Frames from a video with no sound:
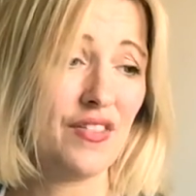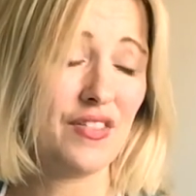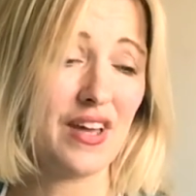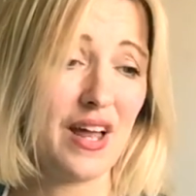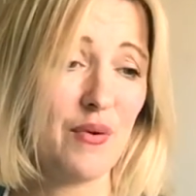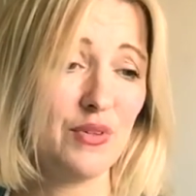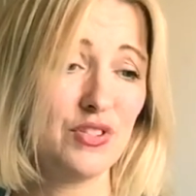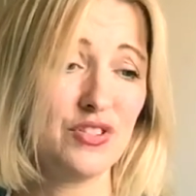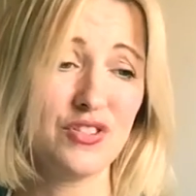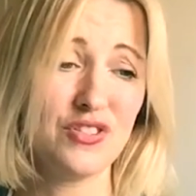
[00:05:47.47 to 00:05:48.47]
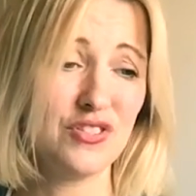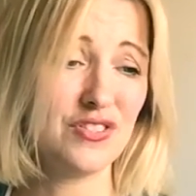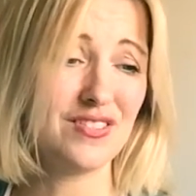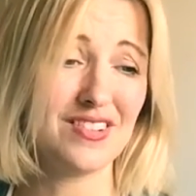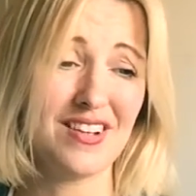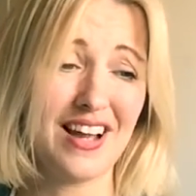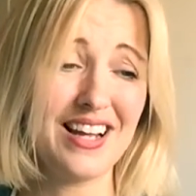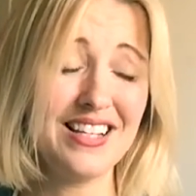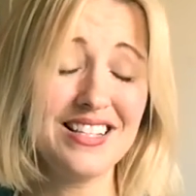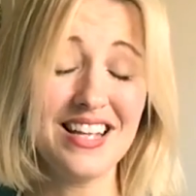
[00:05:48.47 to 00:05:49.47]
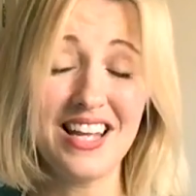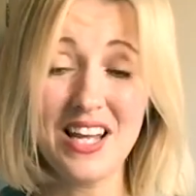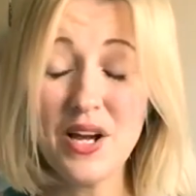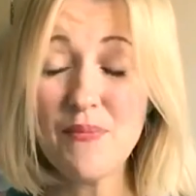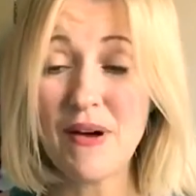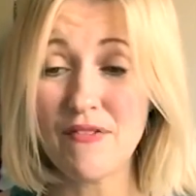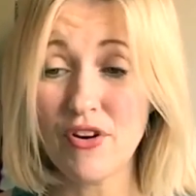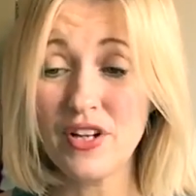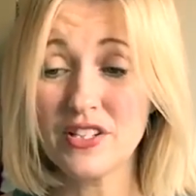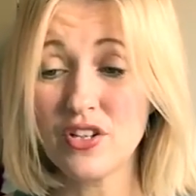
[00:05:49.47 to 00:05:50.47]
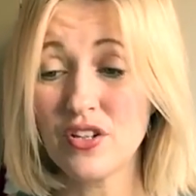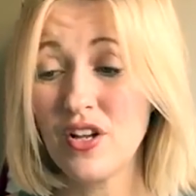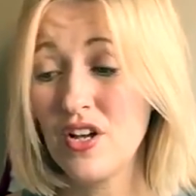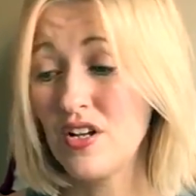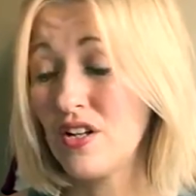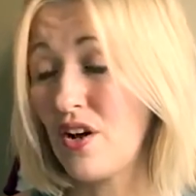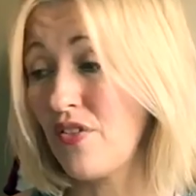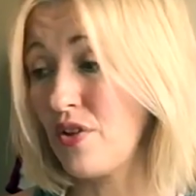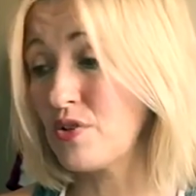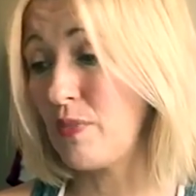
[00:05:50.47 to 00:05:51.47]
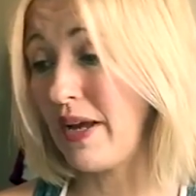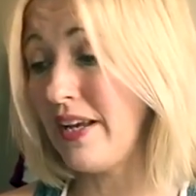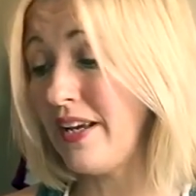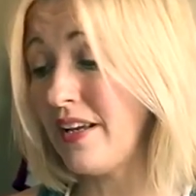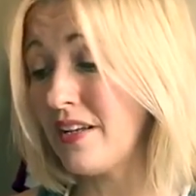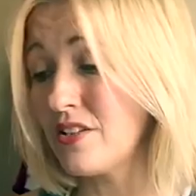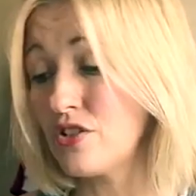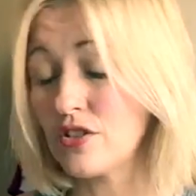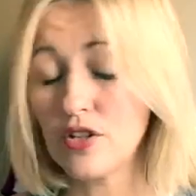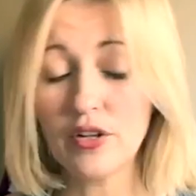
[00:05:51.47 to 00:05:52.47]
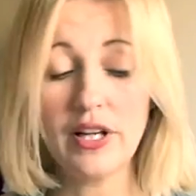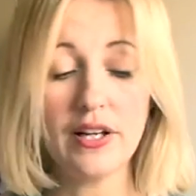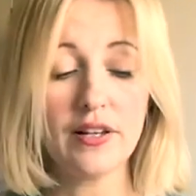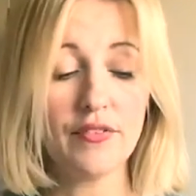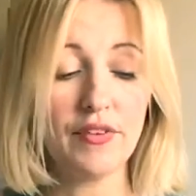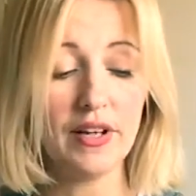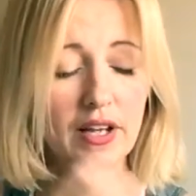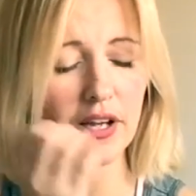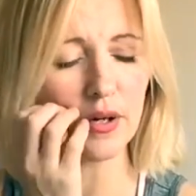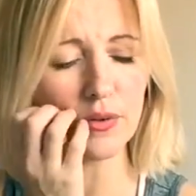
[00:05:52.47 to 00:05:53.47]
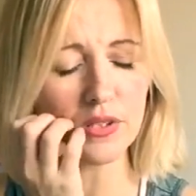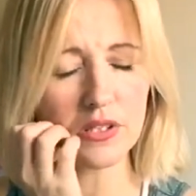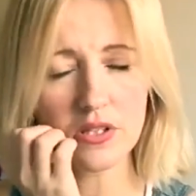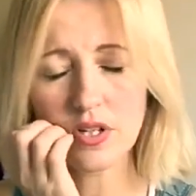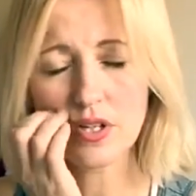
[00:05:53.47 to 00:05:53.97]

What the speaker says: that I can hear my voice on those painkillers just looking at the videos.